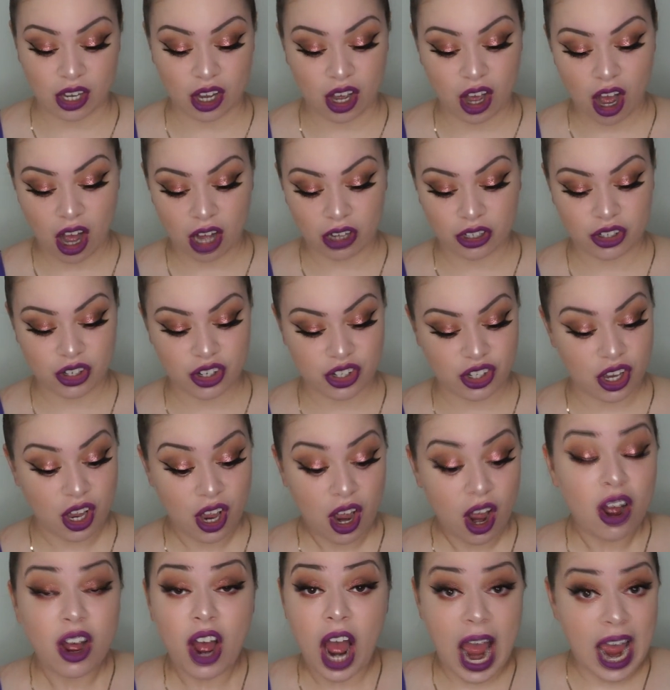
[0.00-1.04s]
The colors,
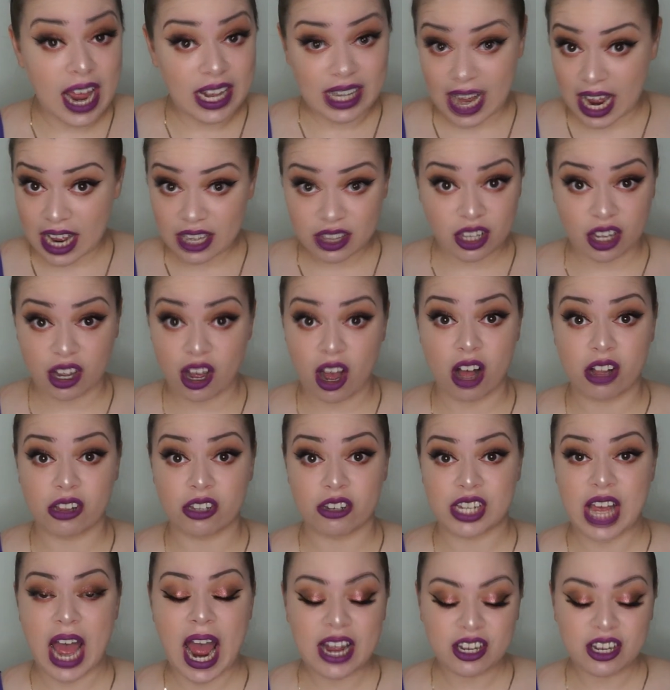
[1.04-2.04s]
I like the colors.